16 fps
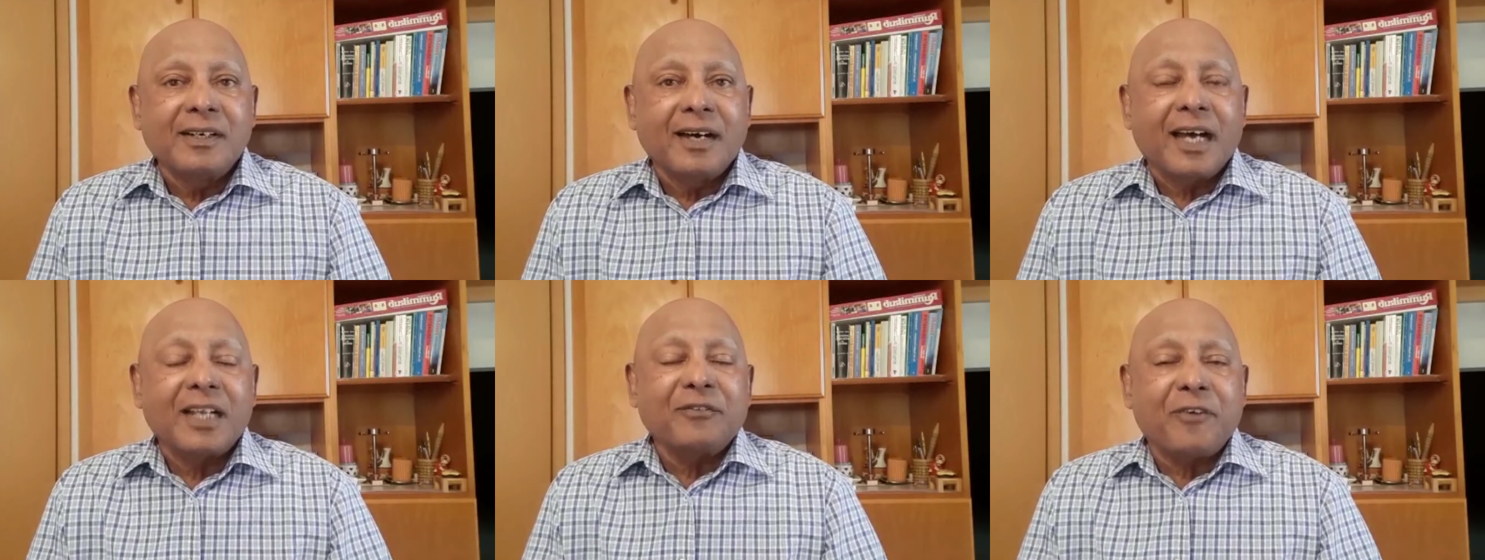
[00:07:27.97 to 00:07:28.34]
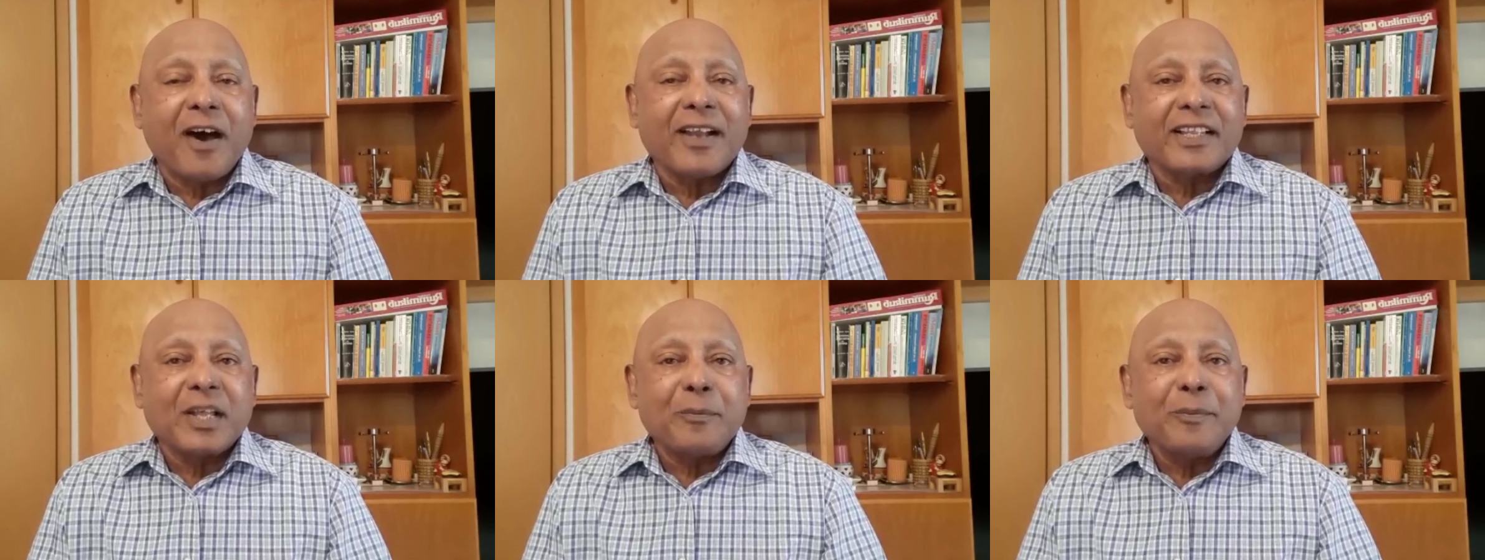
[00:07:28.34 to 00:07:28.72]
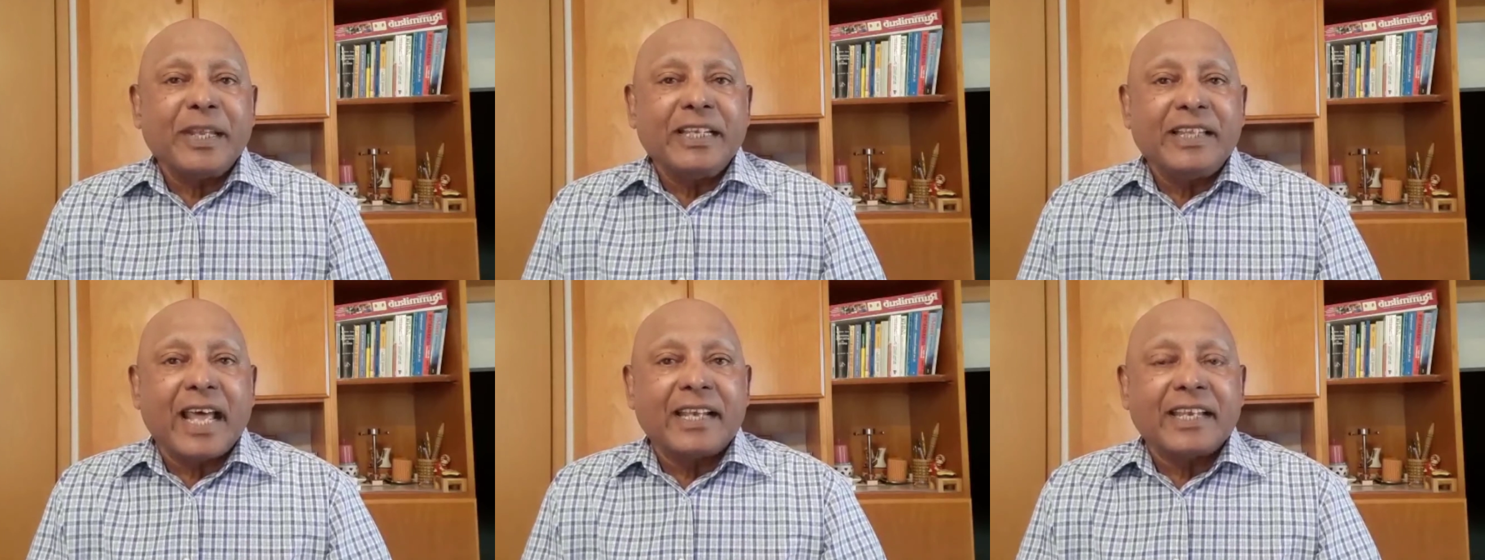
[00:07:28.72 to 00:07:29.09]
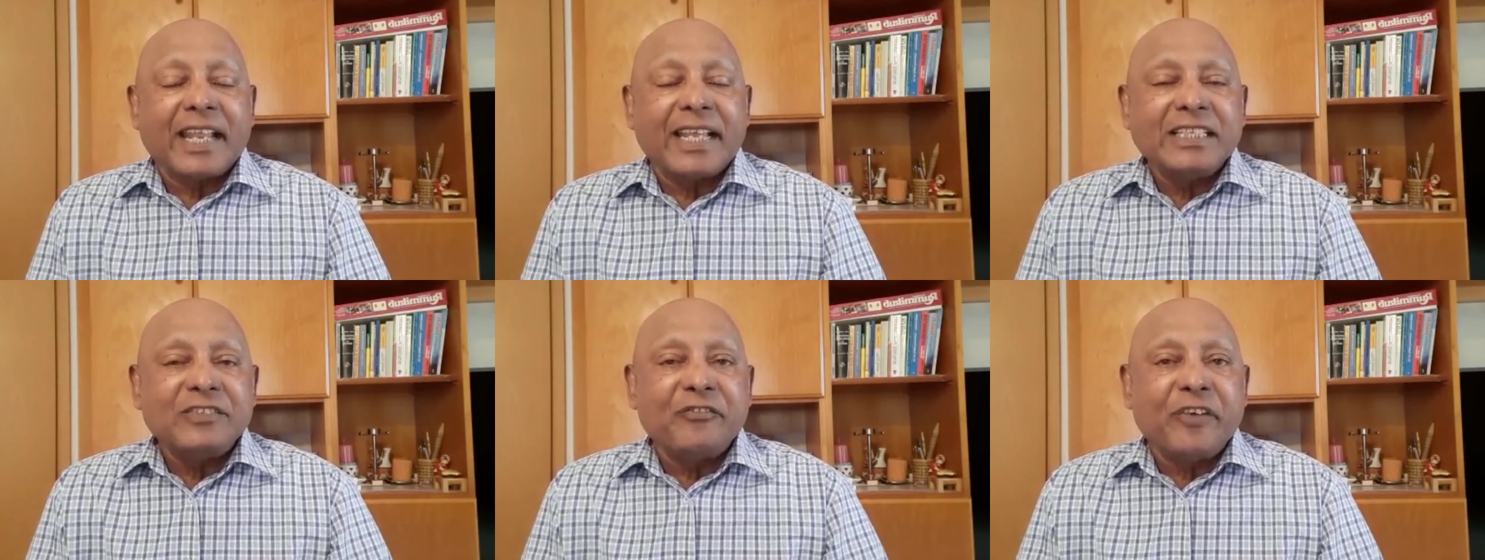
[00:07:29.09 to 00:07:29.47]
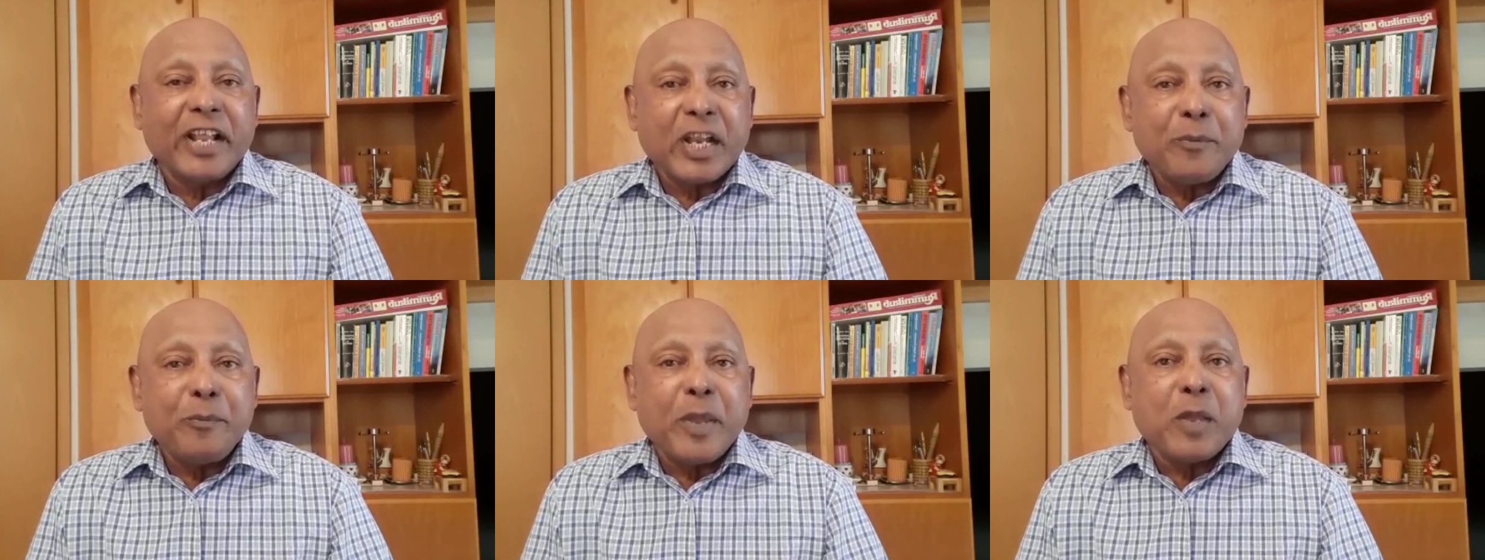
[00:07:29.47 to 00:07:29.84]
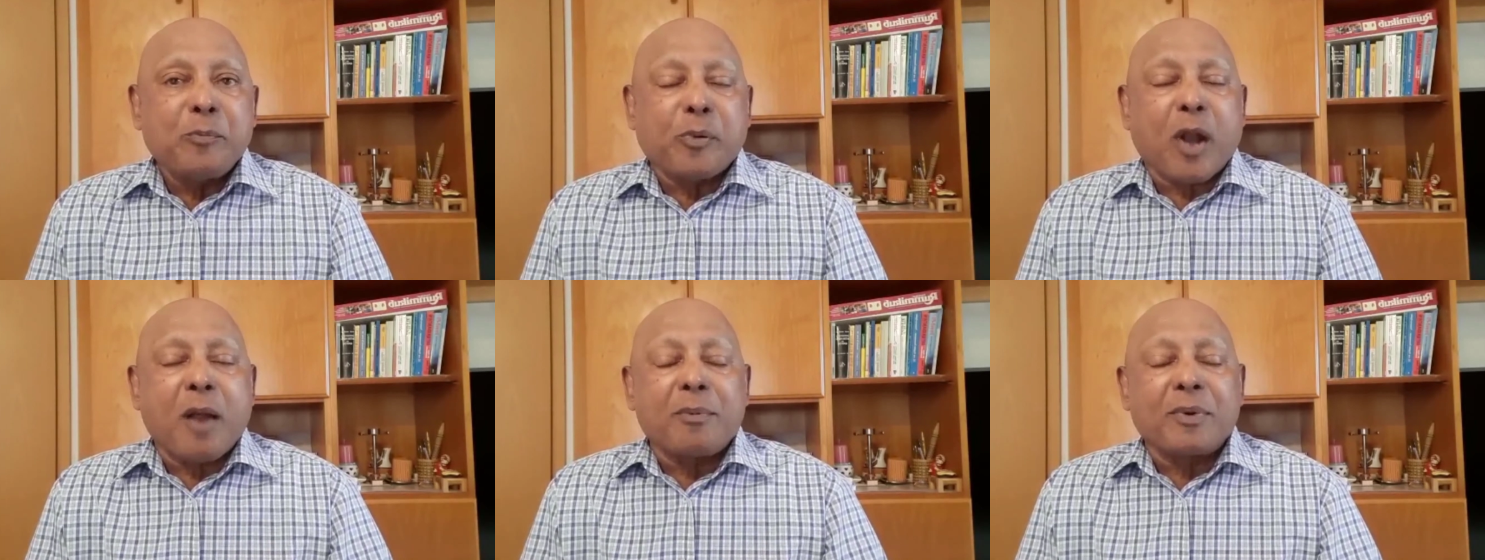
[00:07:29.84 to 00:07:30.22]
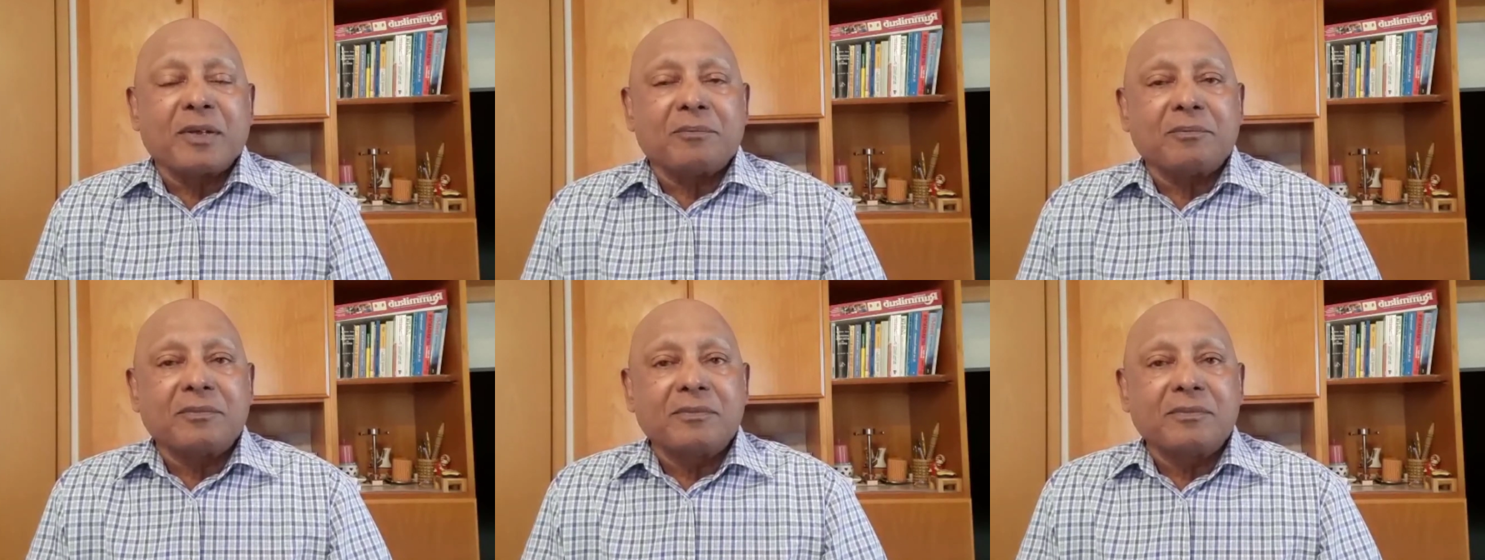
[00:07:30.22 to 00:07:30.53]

and for them in that age, very big problem.